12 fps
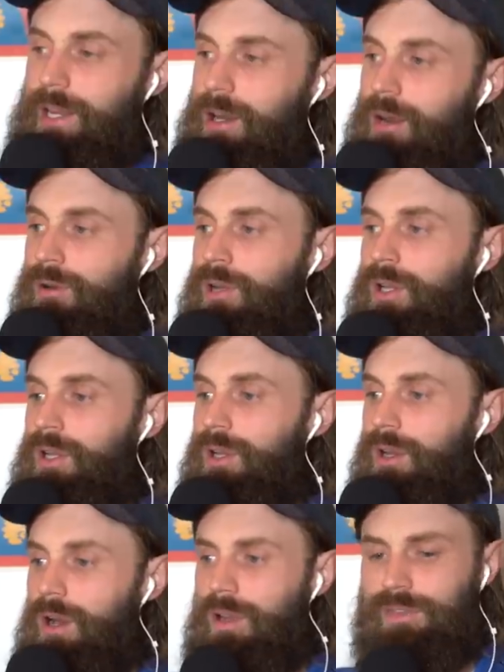go,
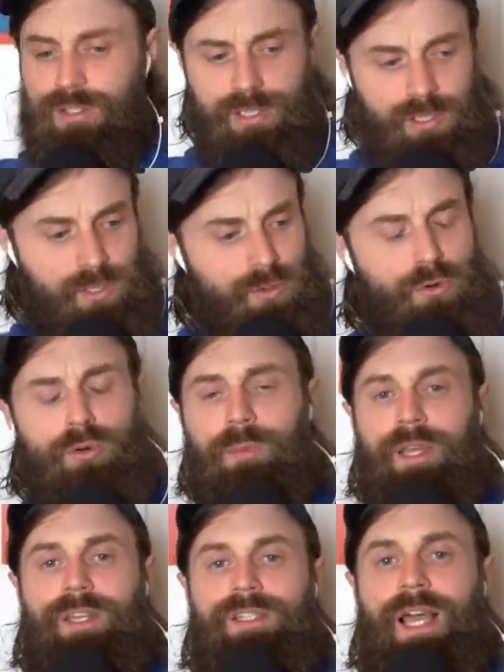oh, this is cool
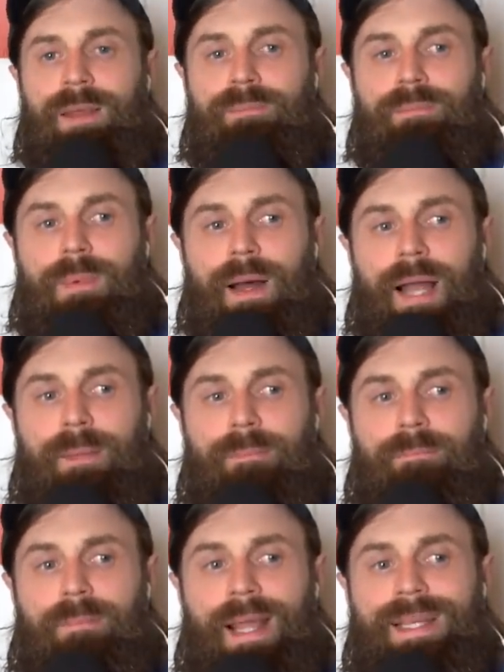because I
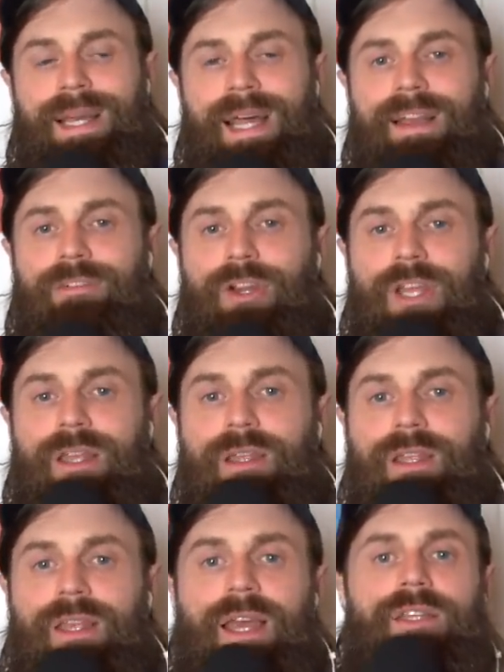might not ever
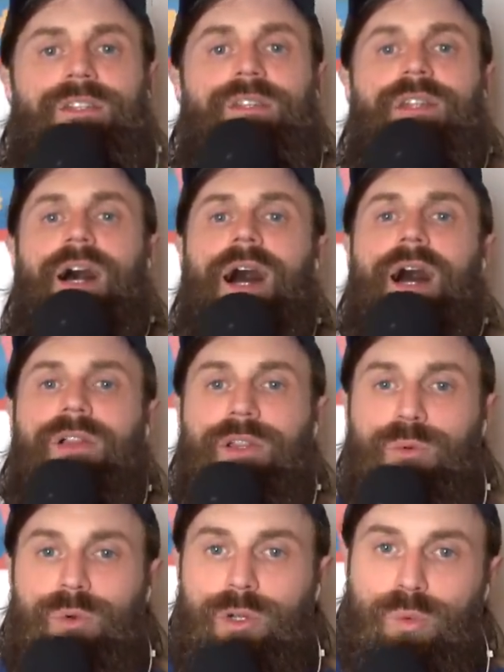get to the
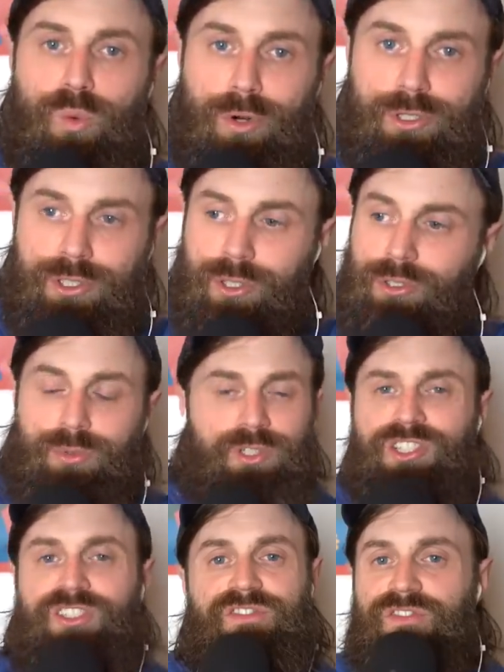Hollywood award shows,
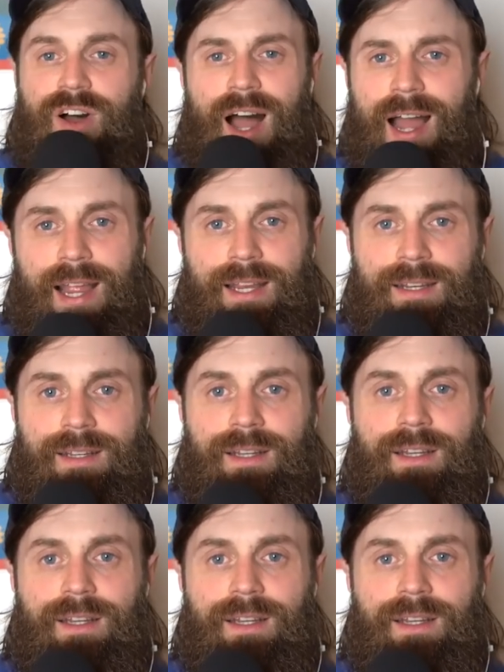which is fine,